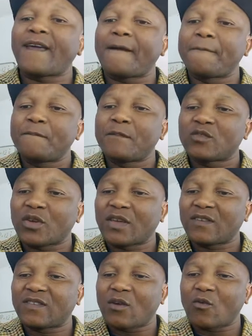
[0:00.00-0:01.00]
Okay, so
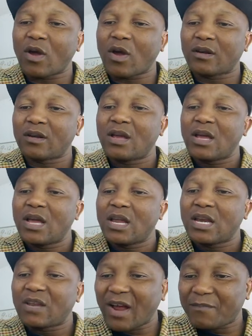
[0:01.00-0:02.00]
you can say that.
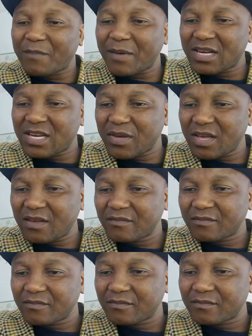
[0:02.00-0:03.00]
Divide by
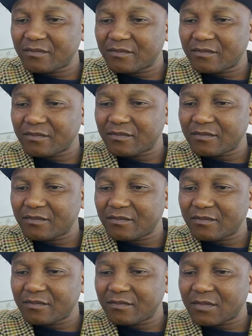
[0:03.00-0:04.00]
dp,
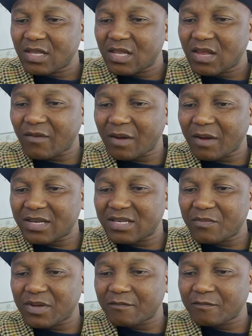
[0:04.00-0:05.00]
divide by
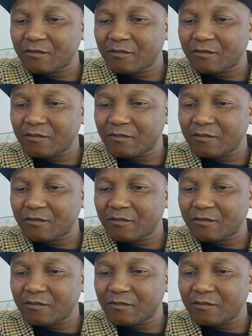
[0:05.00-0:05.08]
tp.